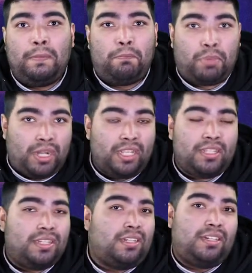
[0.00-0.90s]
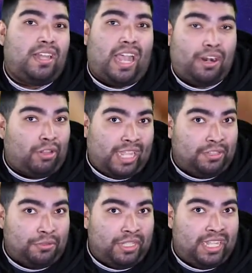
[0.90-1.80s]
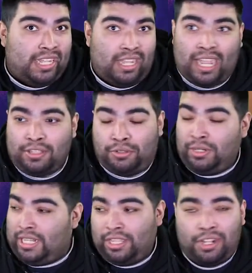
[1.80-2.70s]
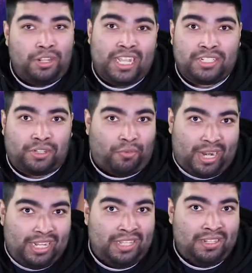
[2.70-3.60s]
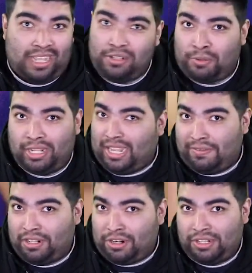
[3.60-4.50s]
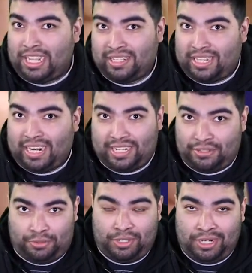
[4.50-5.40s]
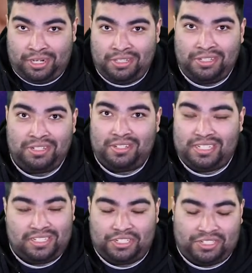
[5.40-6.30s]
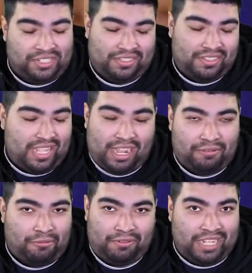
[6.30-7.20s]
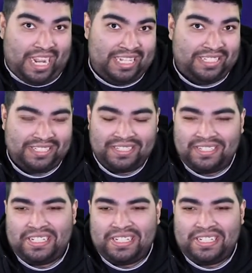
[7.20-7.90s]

But I don't like doing that. I do it in other decks already. I don't want to have another deck that I can do it on. It's just not nice.